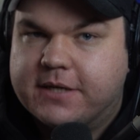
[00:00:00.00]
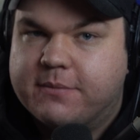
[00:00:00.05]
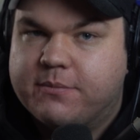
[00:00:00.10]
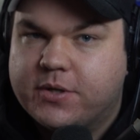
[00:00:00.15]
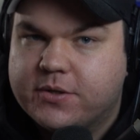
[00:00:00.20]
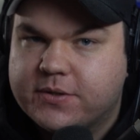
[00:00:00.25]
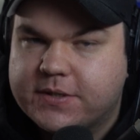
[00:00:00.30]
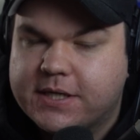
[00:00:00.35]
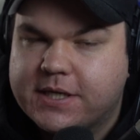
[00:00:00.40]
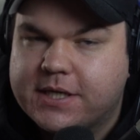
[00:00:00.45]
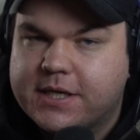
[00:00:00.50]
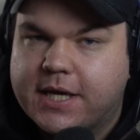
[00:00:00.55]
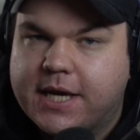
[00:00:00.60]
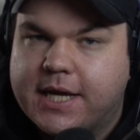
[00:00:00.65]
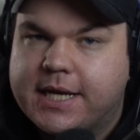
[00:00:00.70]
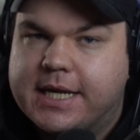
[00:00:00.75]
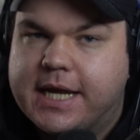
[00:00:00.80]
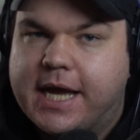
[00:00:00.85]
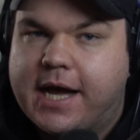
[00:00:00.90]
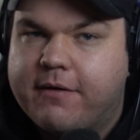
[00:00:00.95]
music,
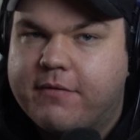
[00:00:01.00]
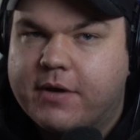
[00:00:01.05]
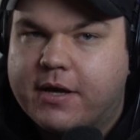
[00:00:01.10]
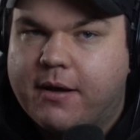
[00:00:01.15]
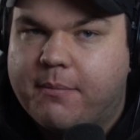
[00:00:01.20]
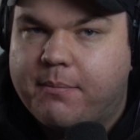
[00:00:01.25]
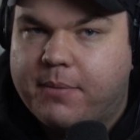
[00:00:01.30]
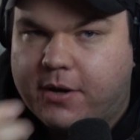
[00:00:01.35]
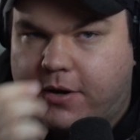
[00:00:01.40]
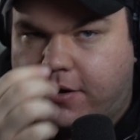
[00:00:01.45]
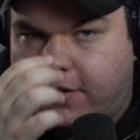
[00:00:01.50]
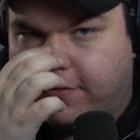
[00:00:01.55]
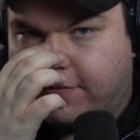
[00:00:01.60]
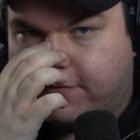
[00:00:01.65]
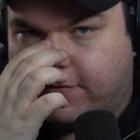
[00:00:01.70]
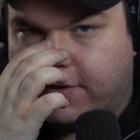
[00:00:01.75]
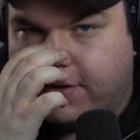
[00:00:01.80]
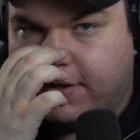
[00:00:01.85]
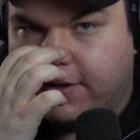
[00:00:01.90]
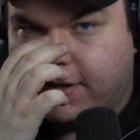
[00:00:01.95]
and they have a couple
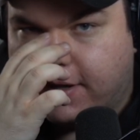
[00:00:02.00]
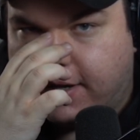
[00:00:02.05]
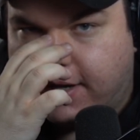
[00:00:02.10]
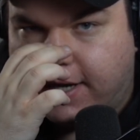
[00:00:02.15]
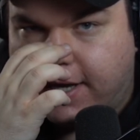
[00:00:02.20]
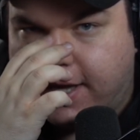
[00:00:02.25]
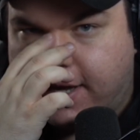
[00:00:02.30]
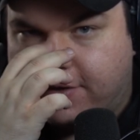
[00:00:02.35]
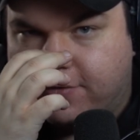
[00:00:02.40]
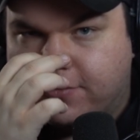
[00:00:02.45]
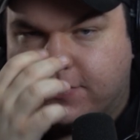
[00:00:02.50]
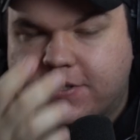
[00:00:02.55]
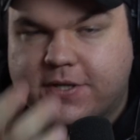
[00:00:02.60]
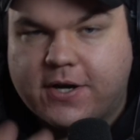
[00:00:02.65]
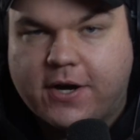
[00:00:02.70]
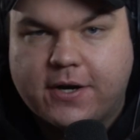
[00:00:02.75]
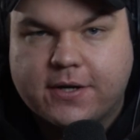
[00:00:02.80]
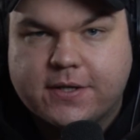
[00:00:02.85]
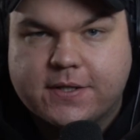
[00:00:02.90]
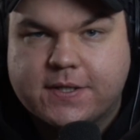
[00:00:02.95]
of new
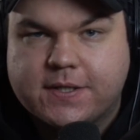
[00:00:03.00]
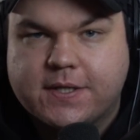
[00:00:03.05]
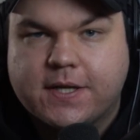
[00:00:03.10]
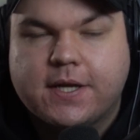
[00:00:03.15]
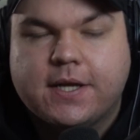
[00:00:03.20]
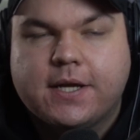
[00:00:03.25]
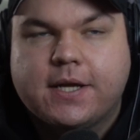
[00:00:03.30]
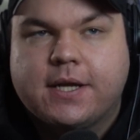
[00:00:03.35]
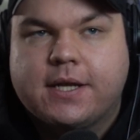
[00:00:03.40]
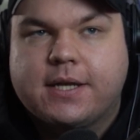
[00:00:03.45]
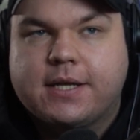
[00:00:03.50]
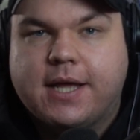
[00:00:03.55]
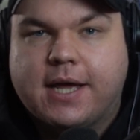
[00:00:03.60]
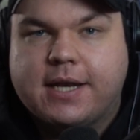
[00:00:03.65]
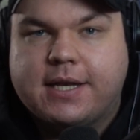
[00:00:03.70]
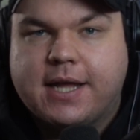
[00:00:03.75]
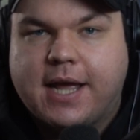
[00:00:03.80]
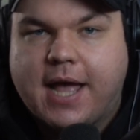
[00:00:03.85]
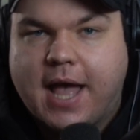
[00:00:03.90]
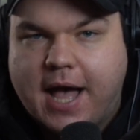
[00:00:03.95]
songs
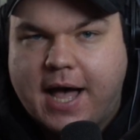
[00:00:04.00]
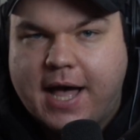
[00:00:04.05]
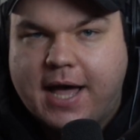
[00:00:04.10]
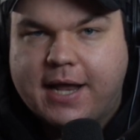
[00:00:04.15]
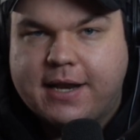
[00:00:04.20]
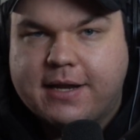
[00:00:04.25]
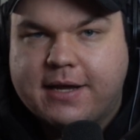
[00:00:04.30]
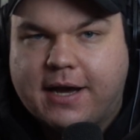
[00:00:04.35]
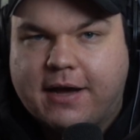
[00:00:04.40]
that they add.